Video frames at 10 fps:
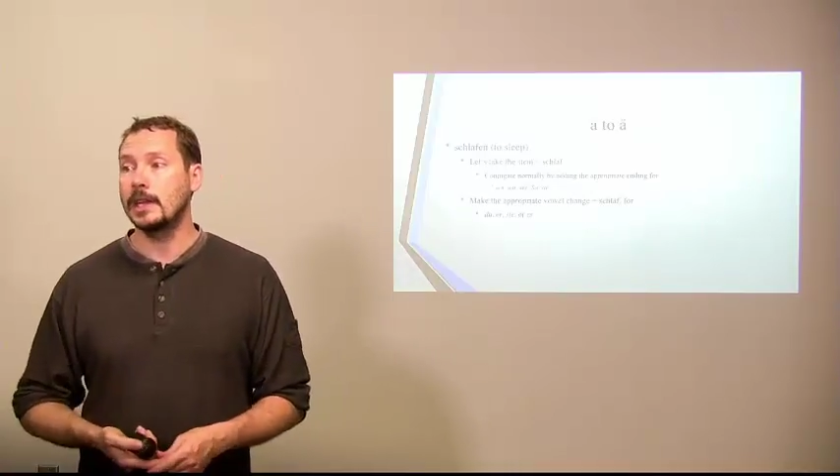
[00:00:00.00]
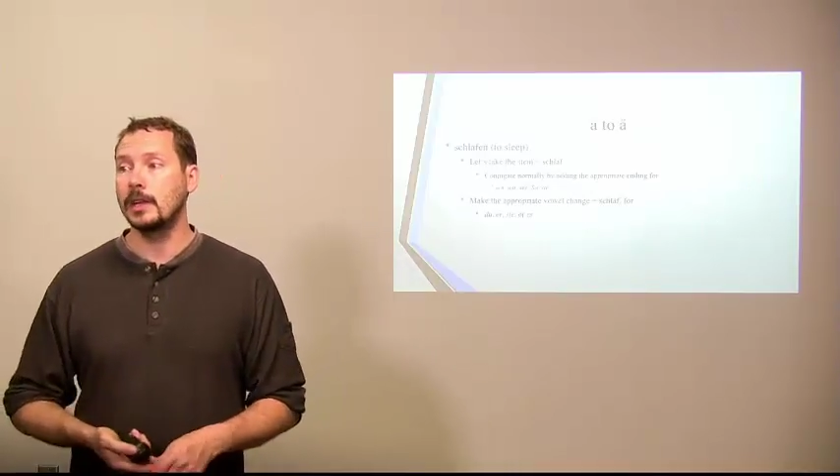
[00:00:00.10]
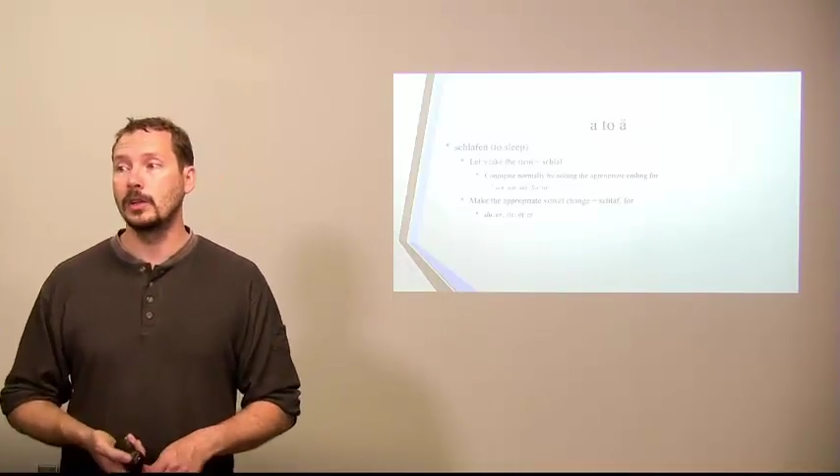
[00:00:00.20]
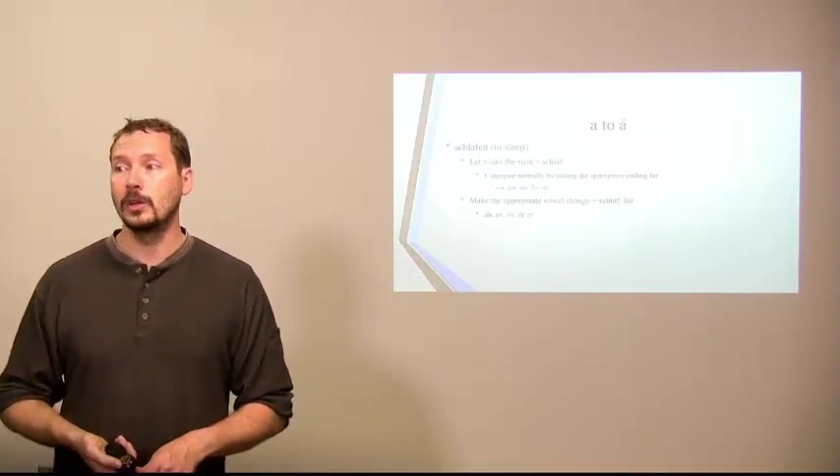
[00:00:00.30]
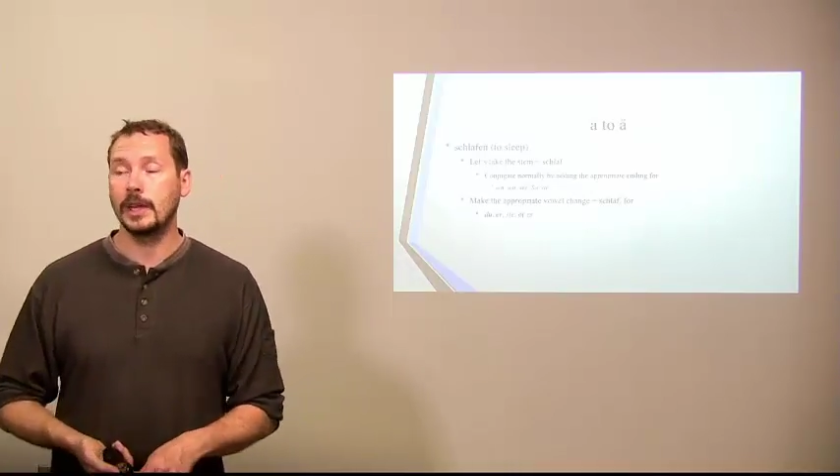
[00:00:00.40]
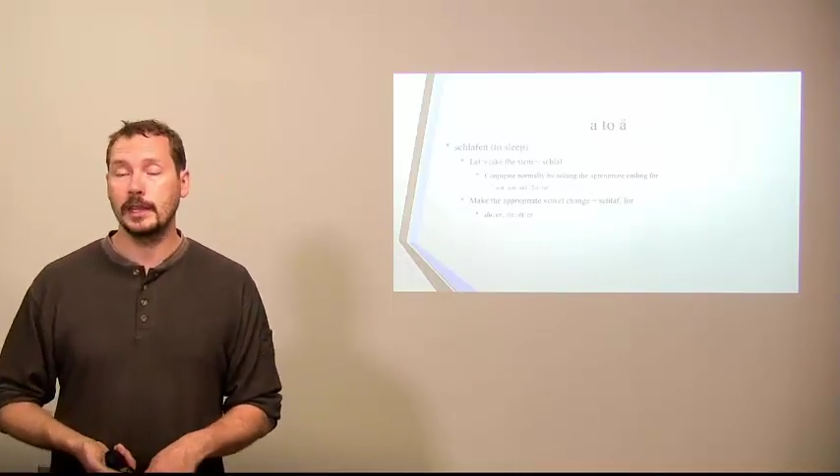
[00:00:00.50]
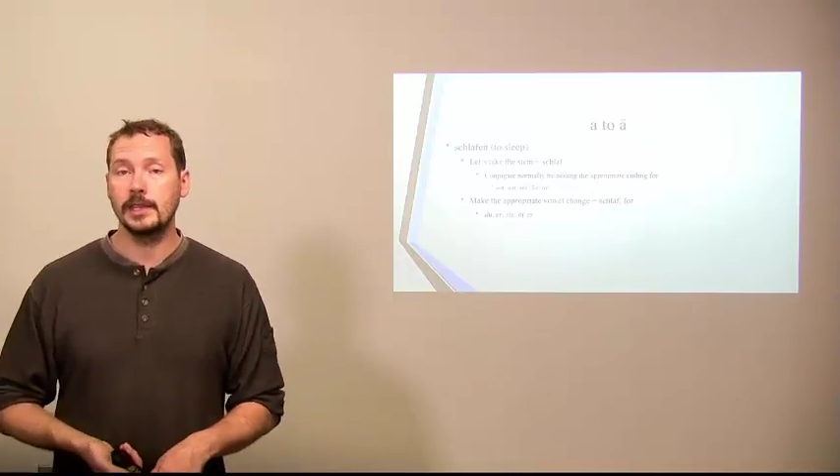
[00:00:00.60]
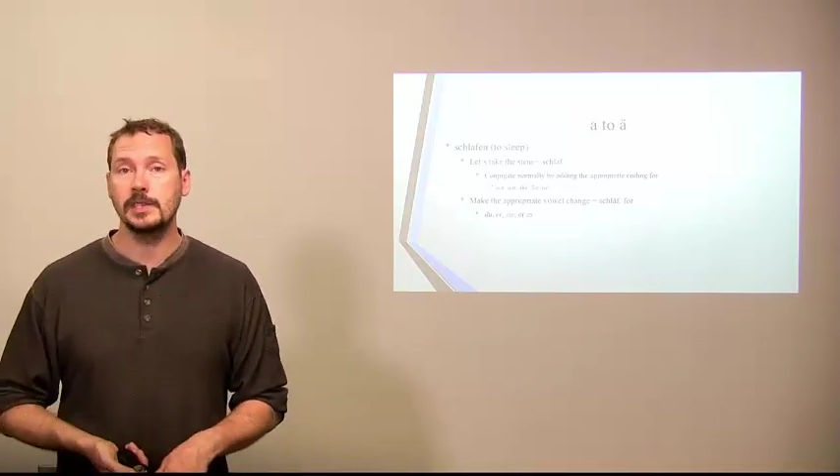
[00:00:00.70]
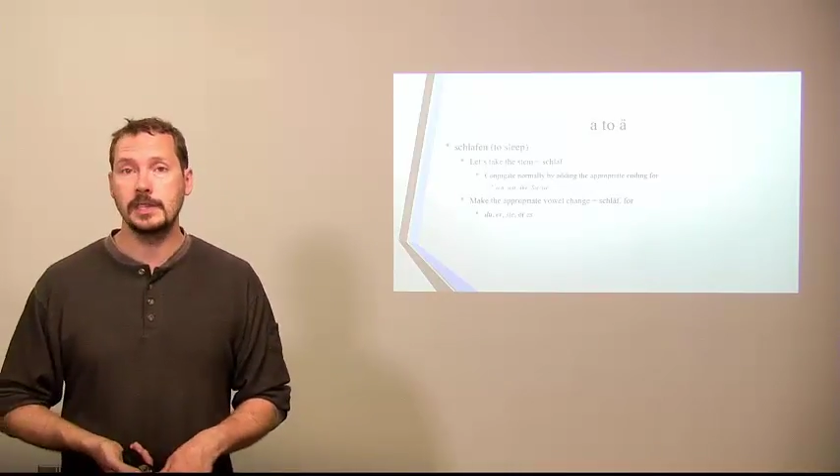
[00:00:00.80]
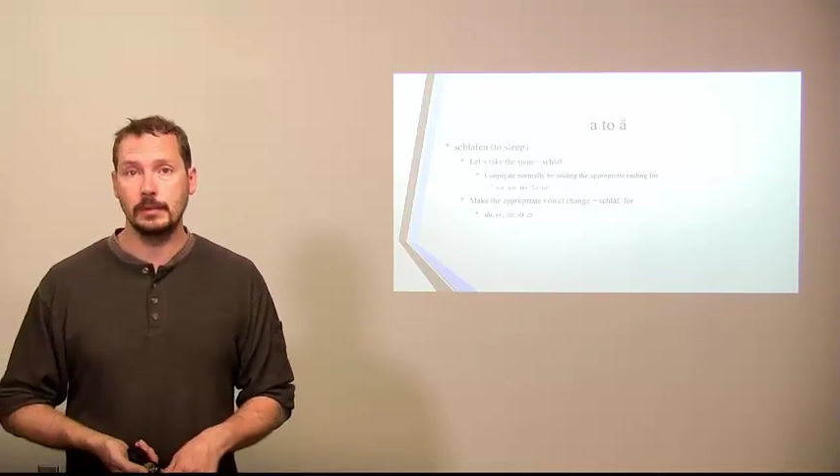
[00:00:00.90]
look at these
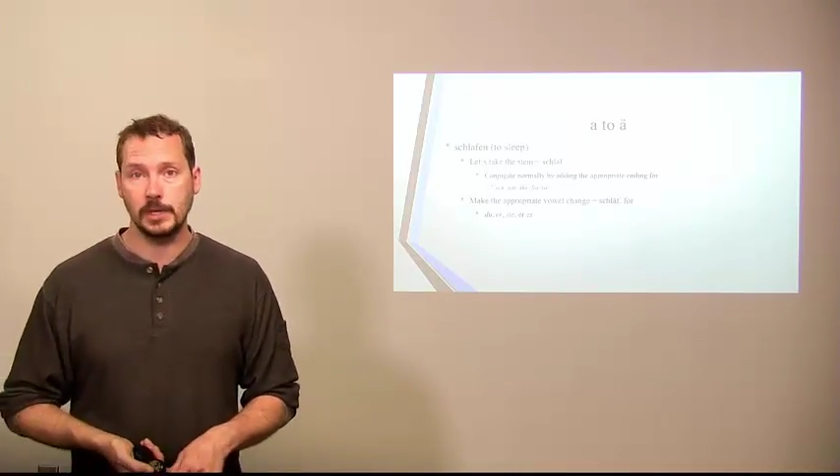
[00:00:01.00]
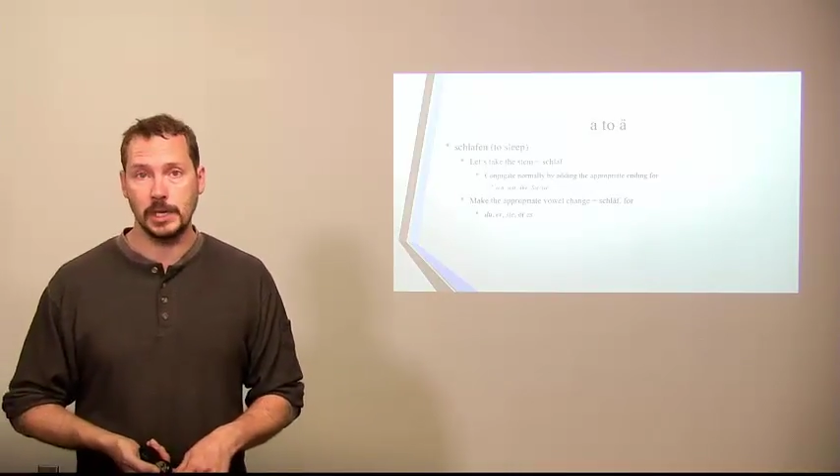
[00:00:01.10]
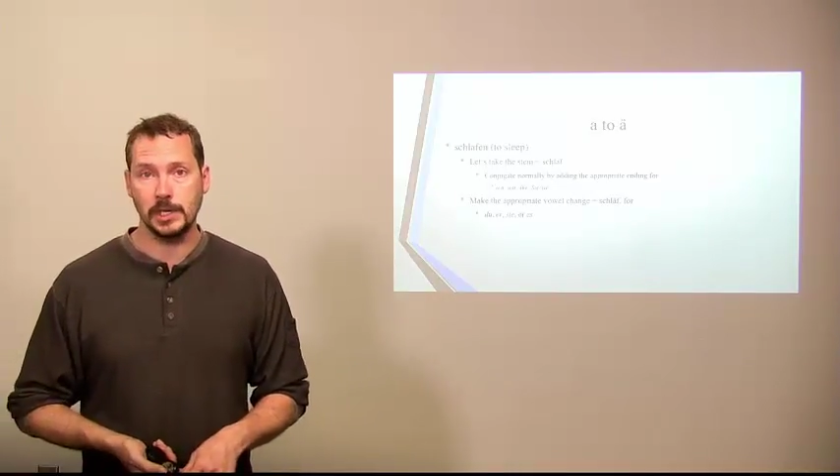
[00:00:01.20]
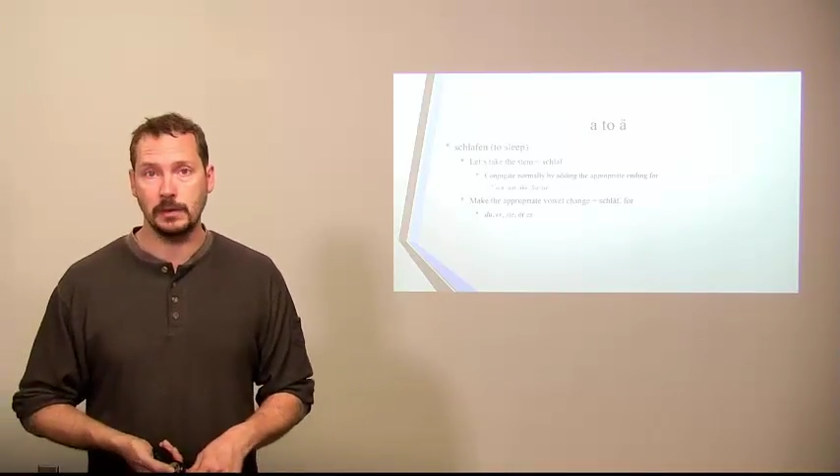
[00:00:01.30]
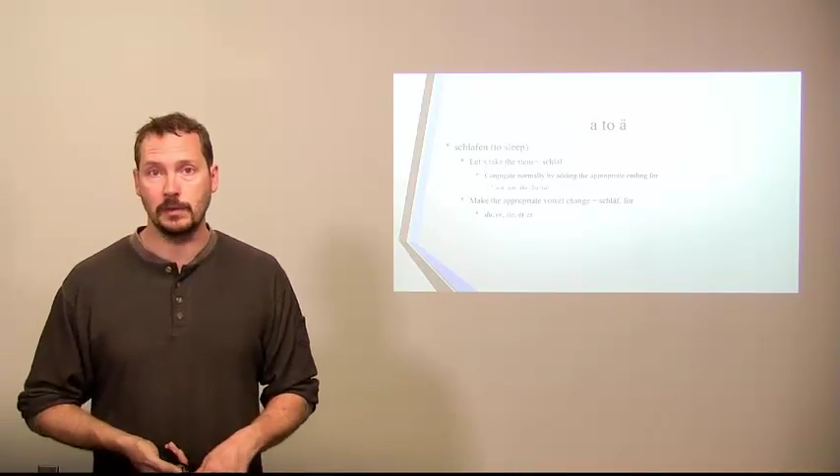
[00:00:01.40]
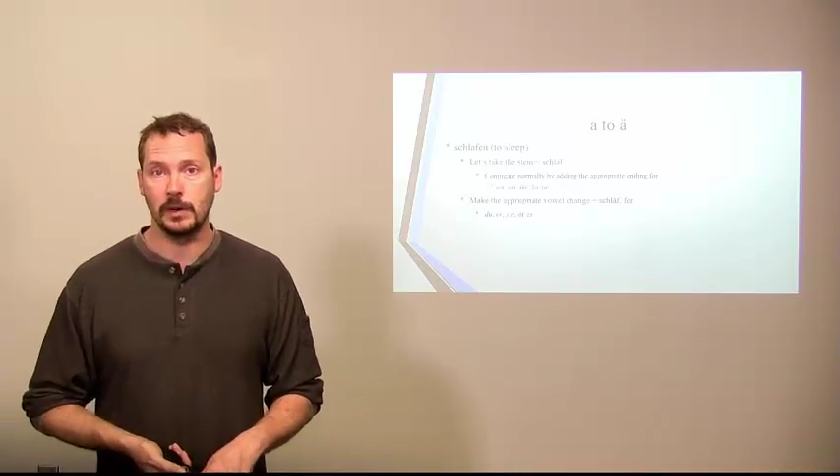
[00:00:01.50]
stem changing verbs.